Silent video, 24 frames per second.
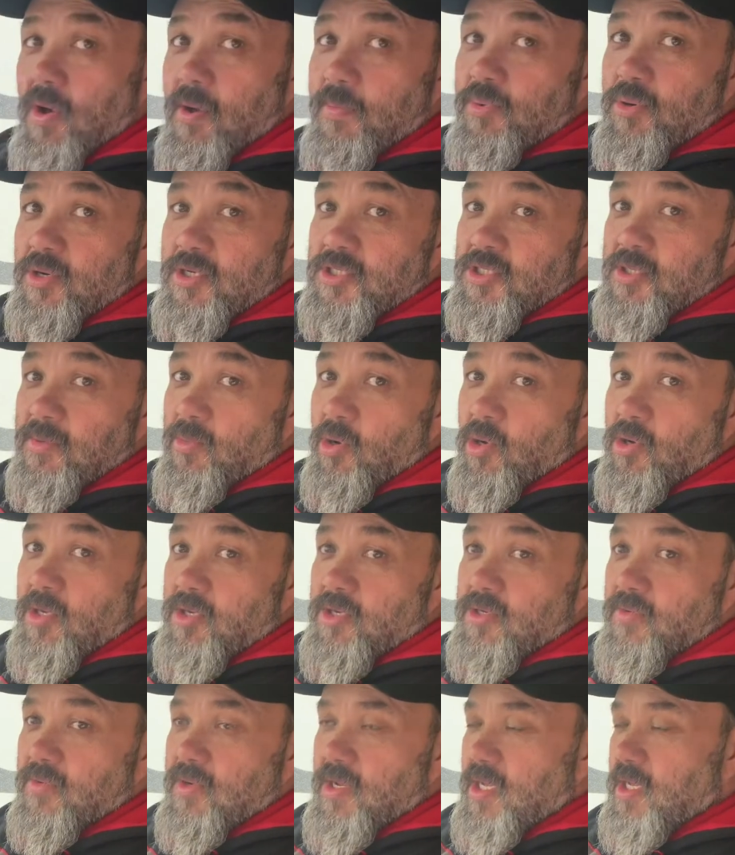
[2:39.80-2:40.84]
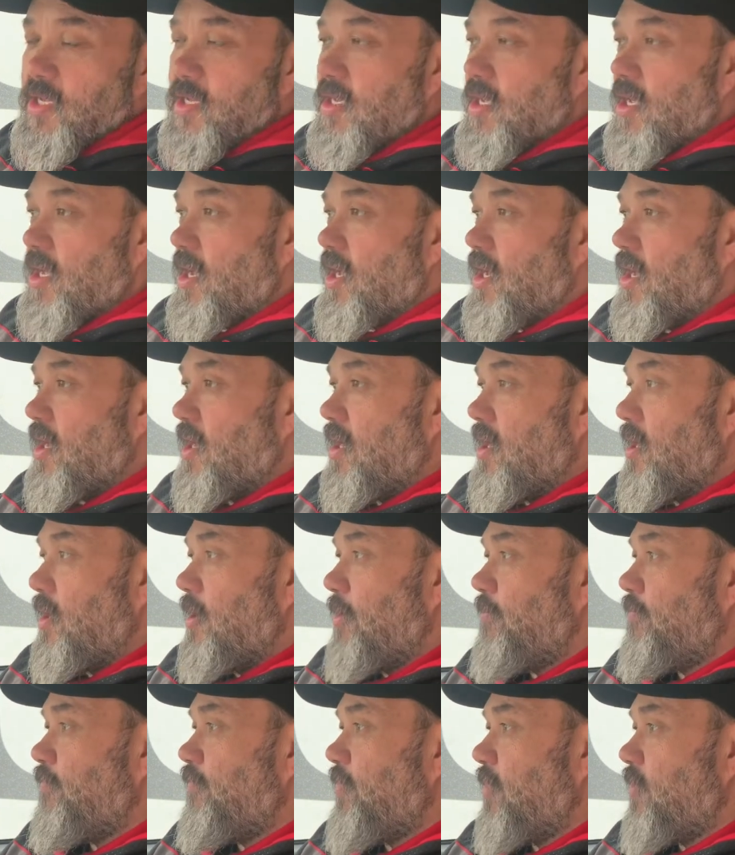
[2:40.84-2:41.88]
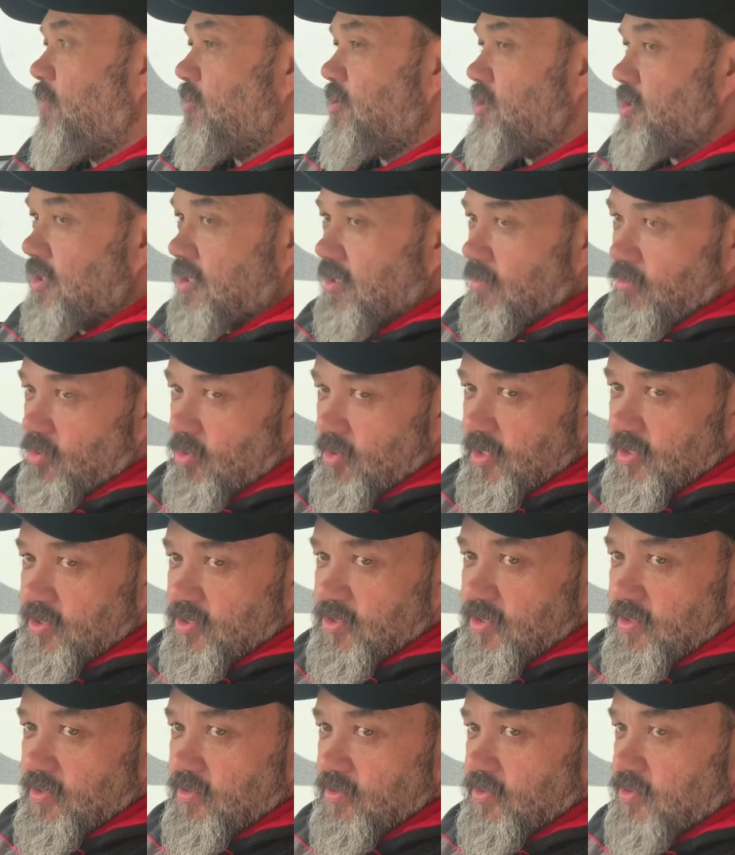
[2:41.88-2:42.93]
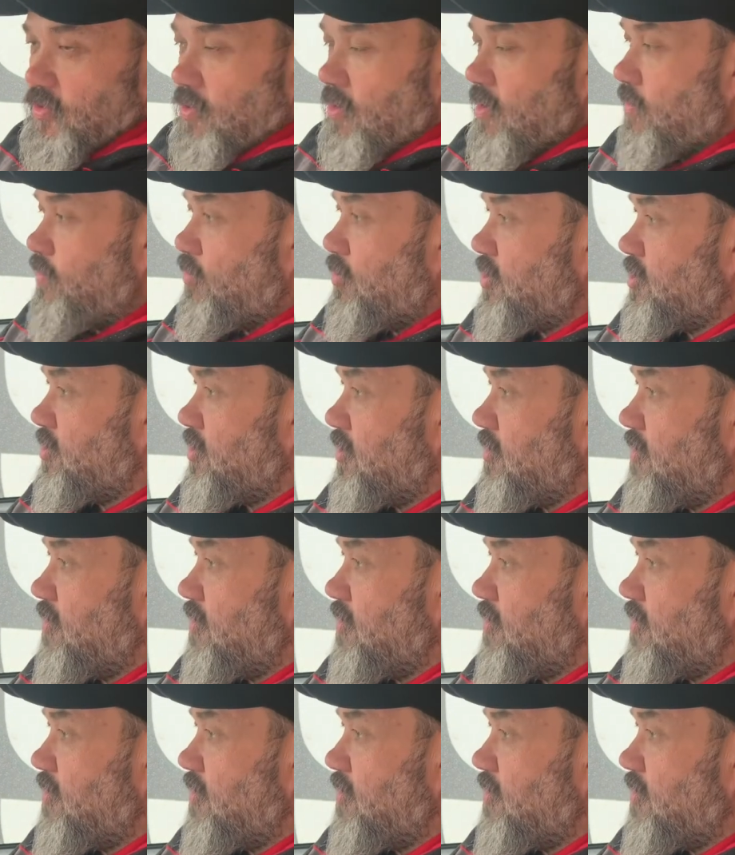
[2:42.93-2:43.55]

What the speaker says: pressure monitoring, which you can buy internal tyre pressure